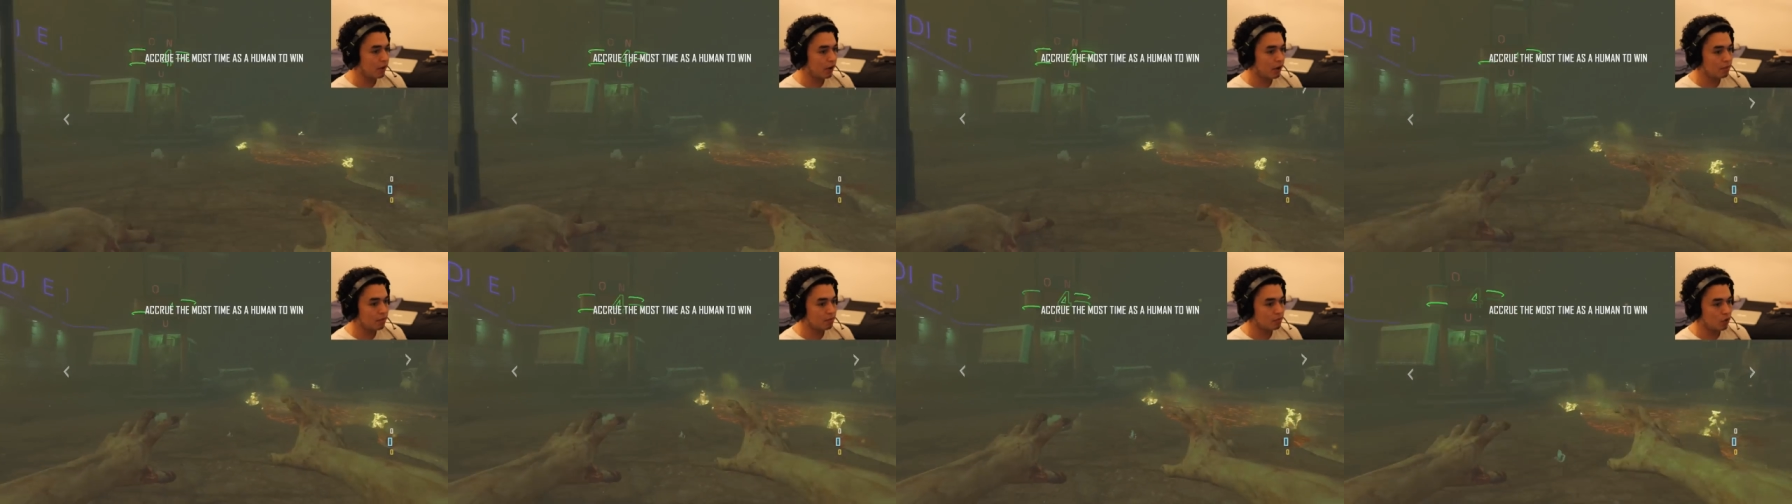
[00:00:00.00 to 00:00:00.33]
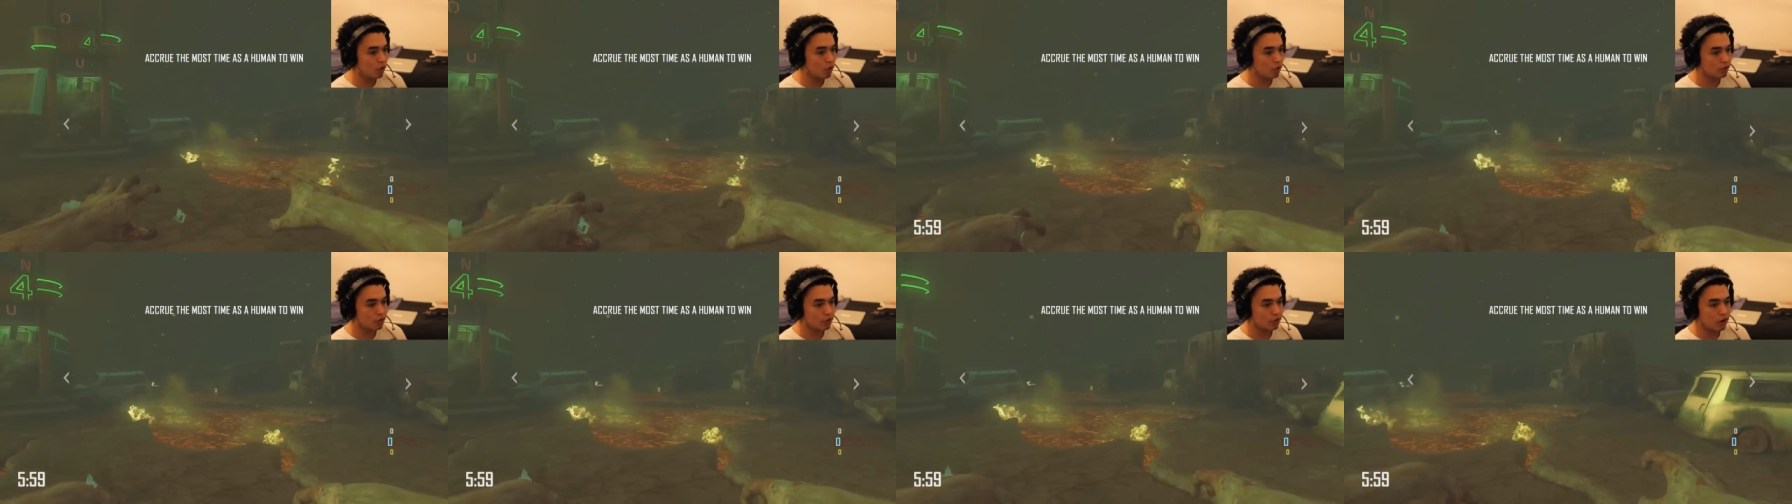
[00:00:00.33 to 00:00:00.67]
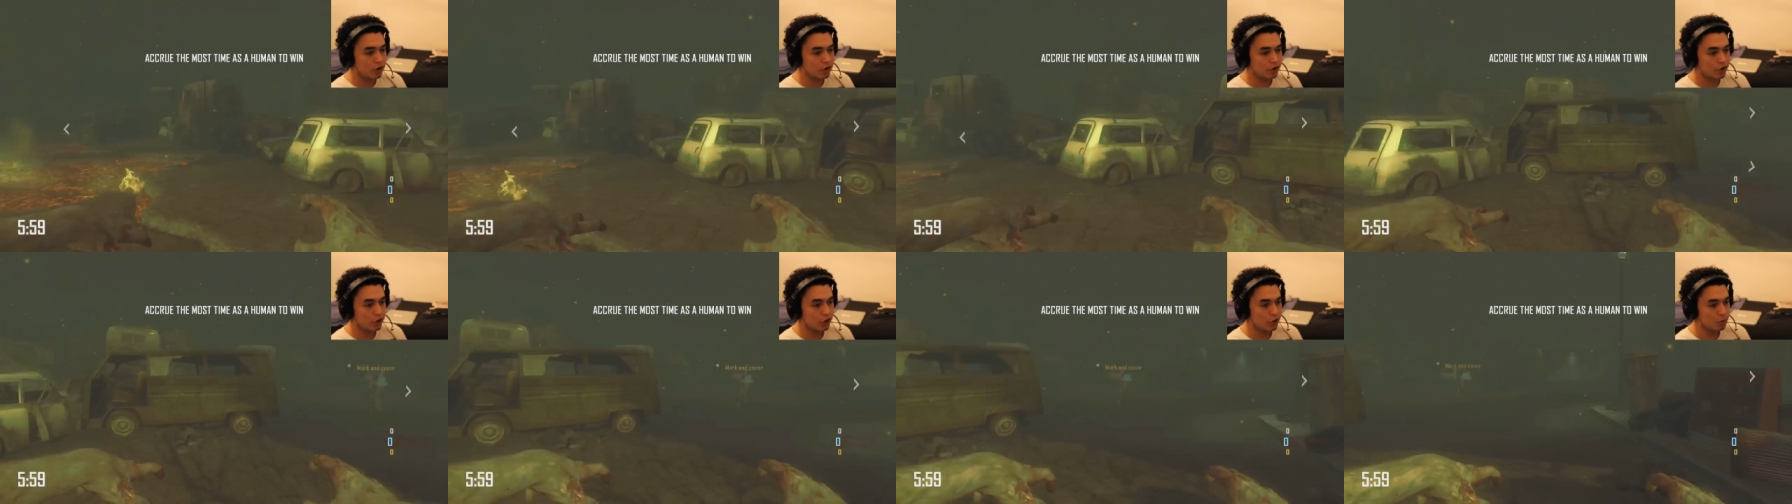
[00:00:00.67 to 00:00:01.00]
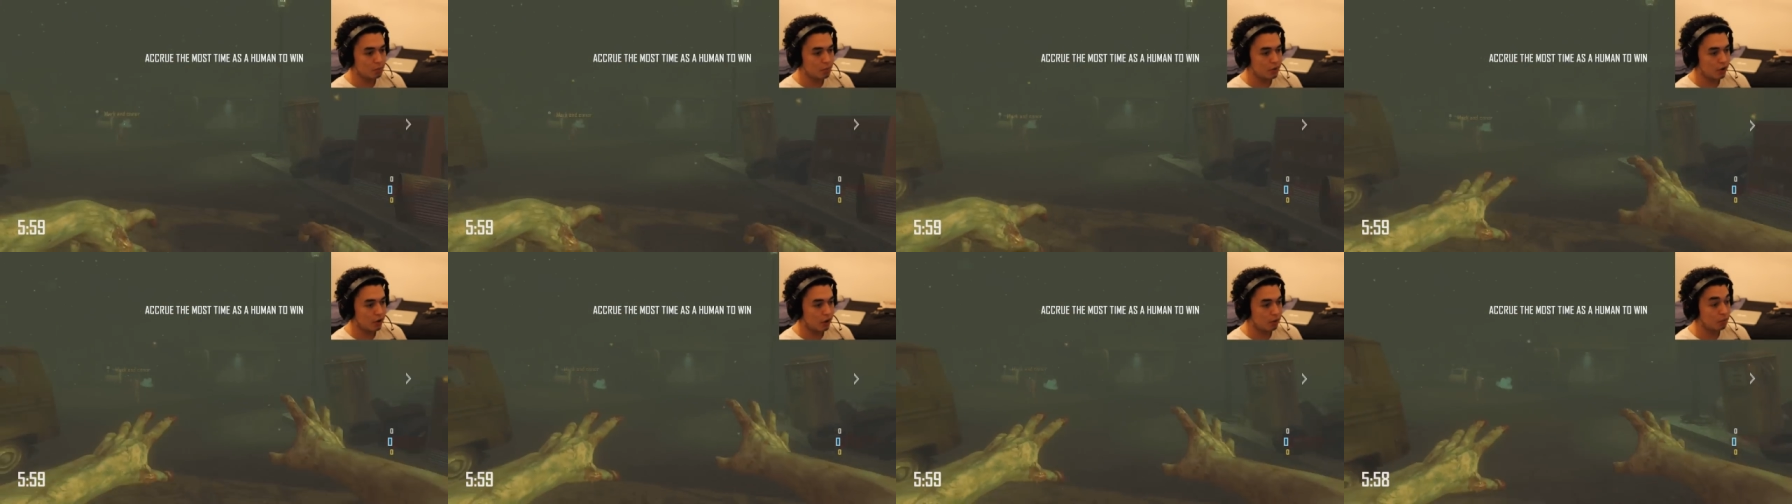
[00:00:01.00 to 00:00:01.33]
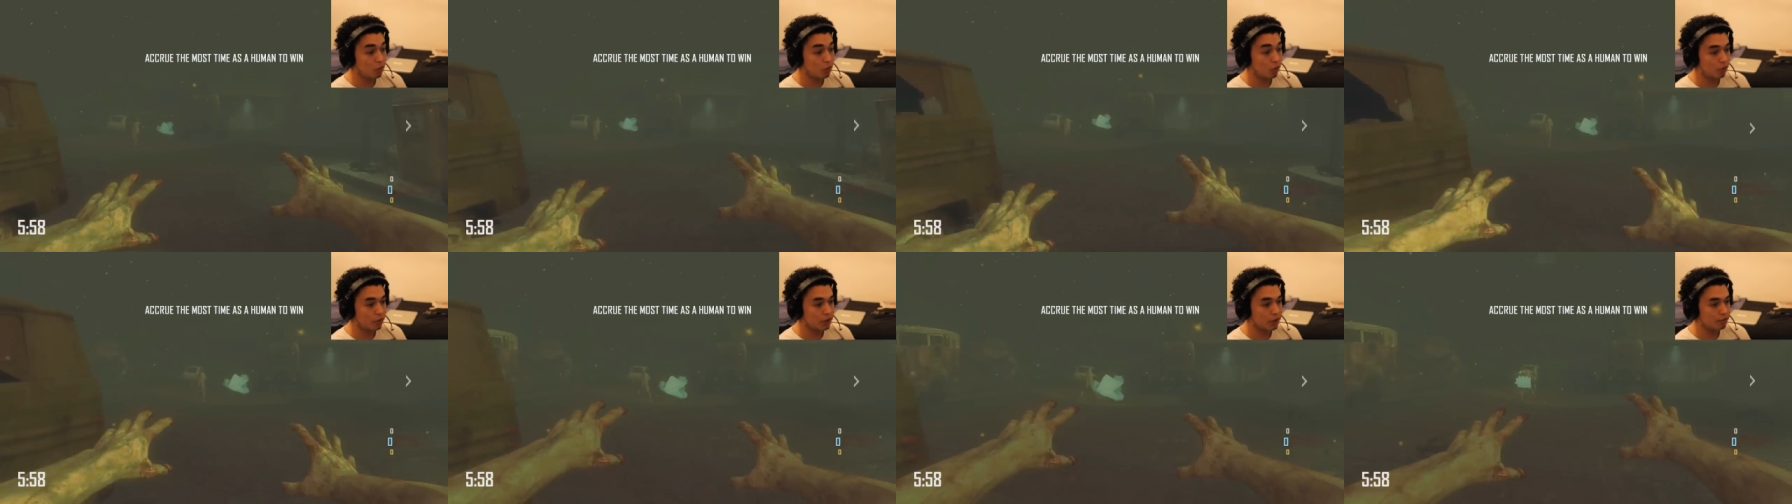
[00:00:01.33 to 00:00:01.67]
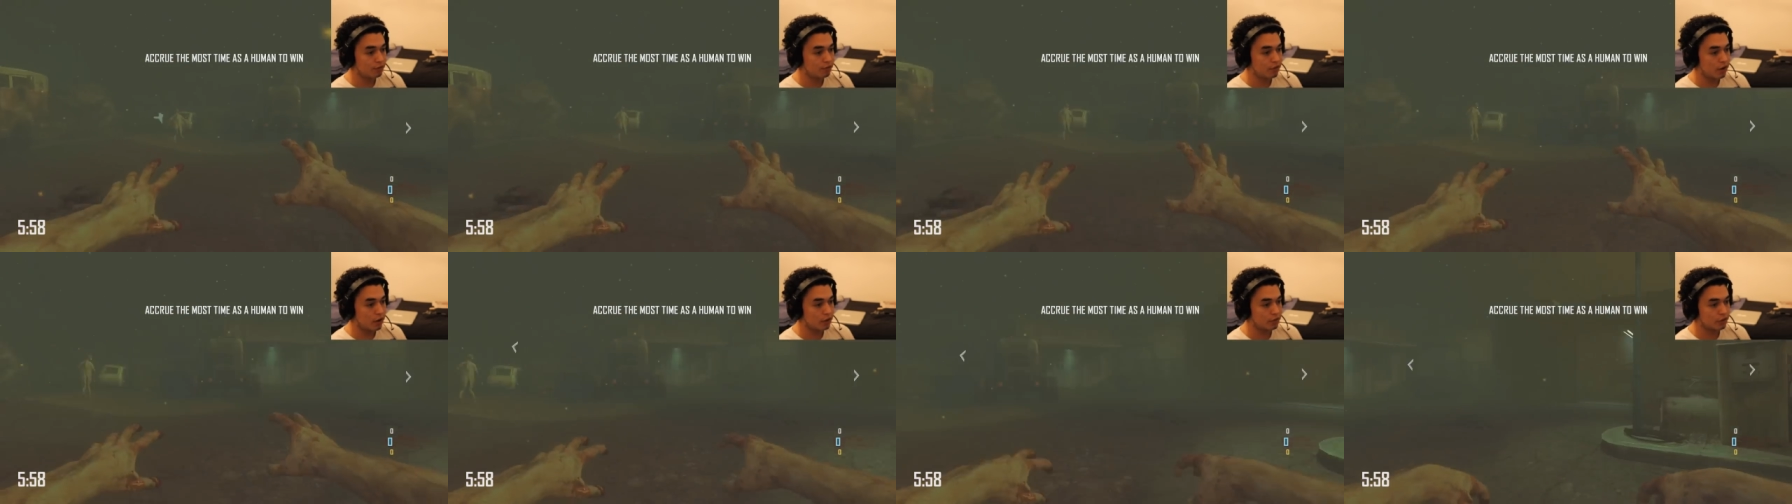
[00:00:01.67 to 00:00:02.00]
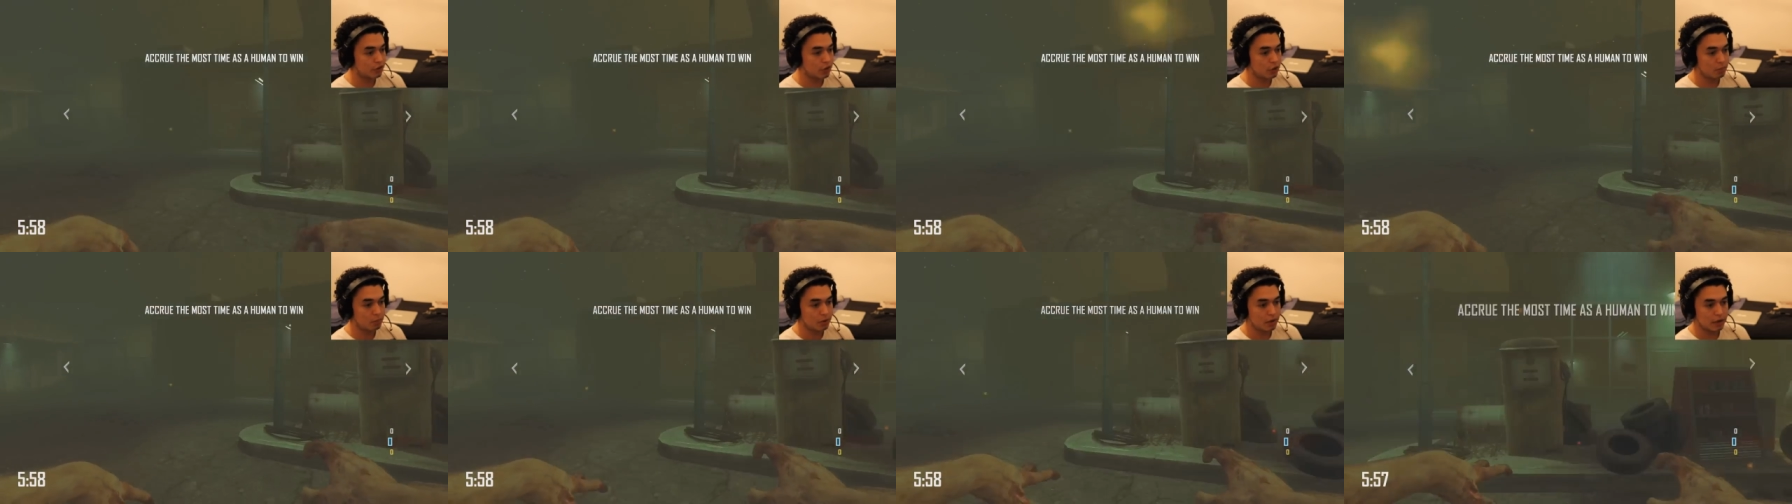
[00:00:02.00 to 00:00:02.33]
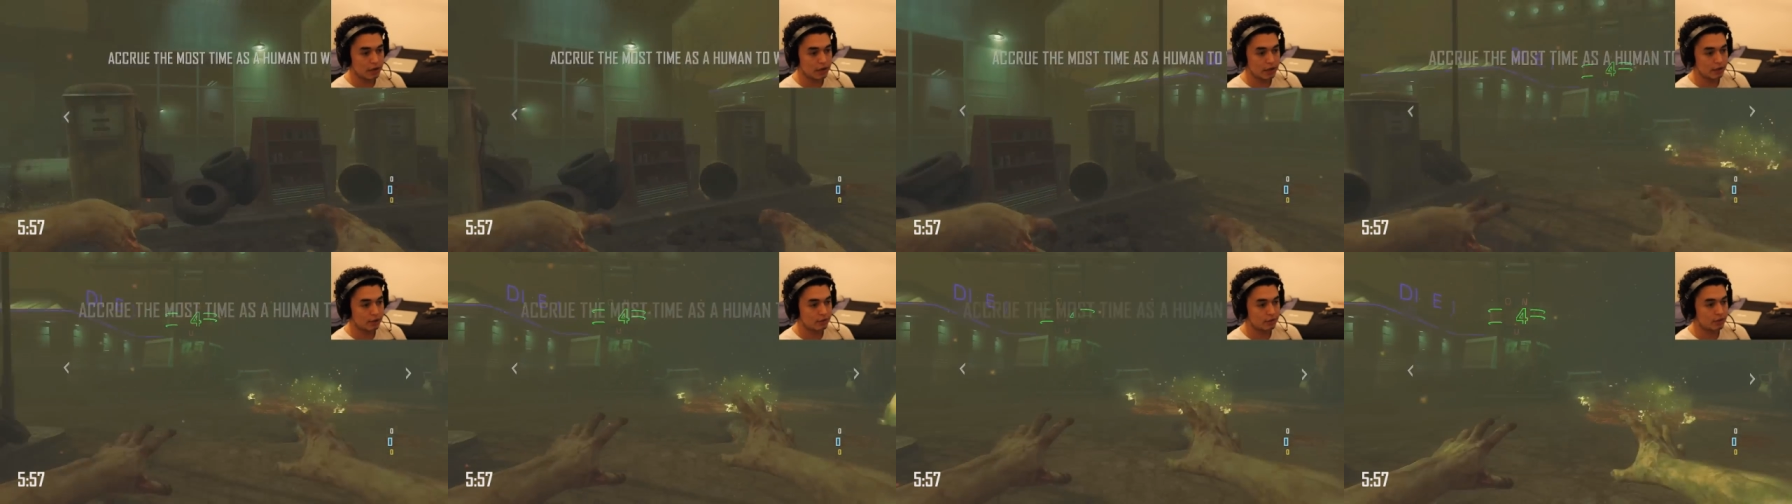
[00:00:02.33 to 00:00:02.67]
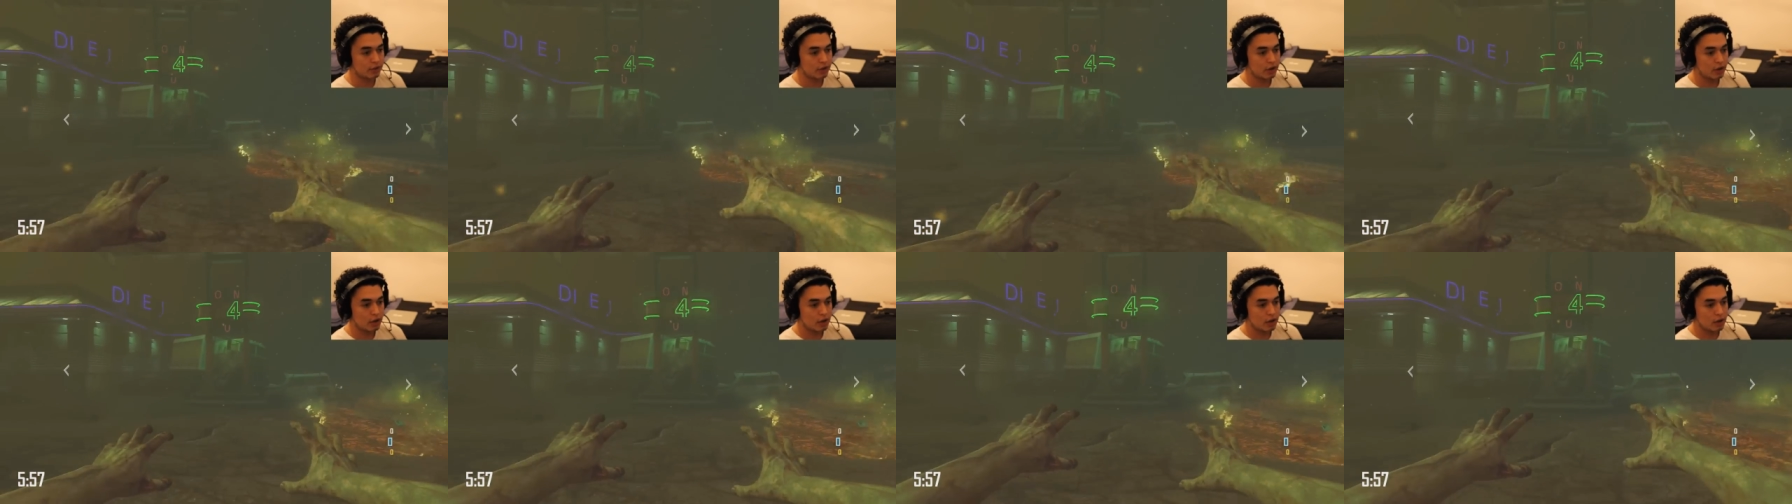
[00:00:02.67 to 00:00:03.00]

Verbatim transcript: it I'm not a human, I'm not the first human at least